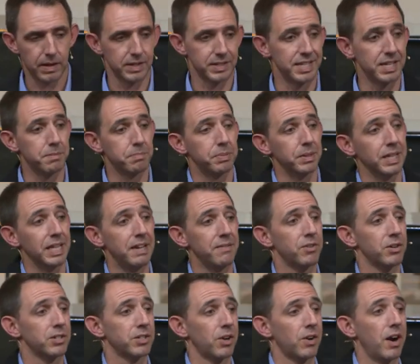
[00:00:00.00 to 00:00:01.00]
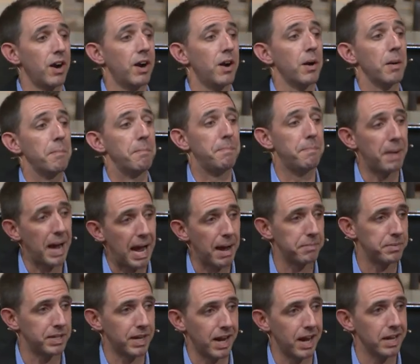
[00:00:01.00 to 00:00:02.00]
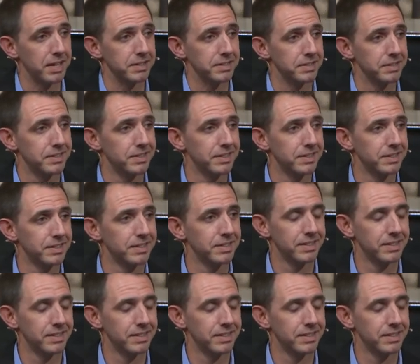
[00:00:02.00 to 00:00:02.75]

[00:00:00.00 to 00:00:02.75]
Because then believers are, are baptized